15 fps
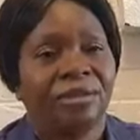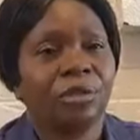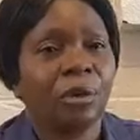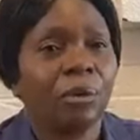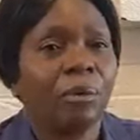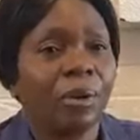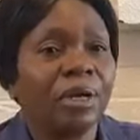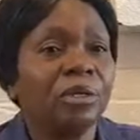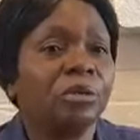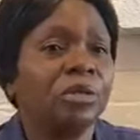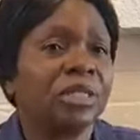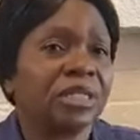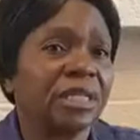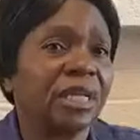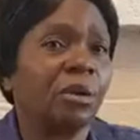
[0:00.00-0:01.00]
So we want
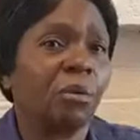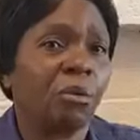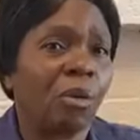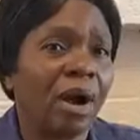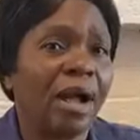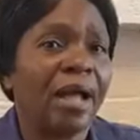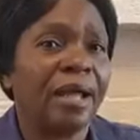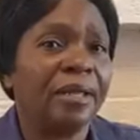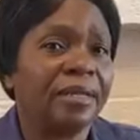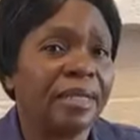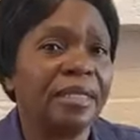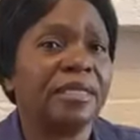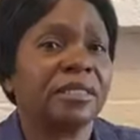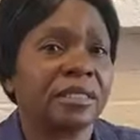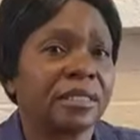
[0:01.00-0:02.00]
to see why
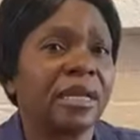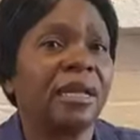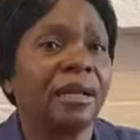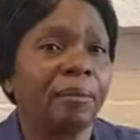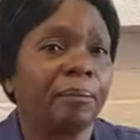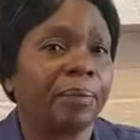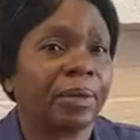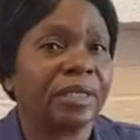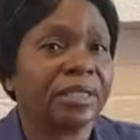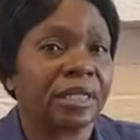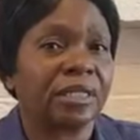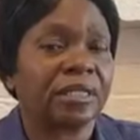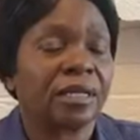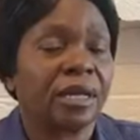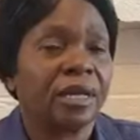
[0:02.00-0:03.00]
this sealing
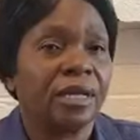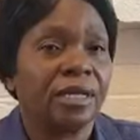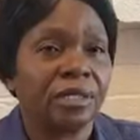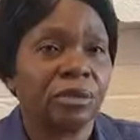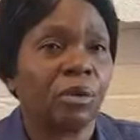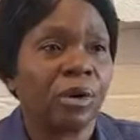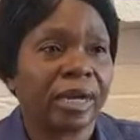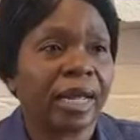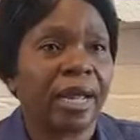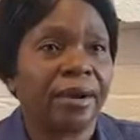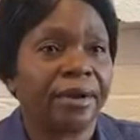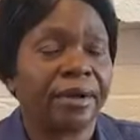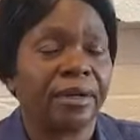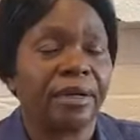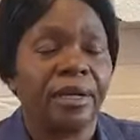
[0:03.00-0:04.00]
process is
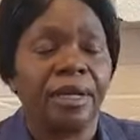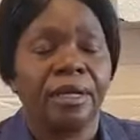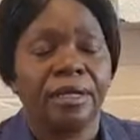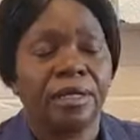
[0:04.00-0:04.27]
occurring.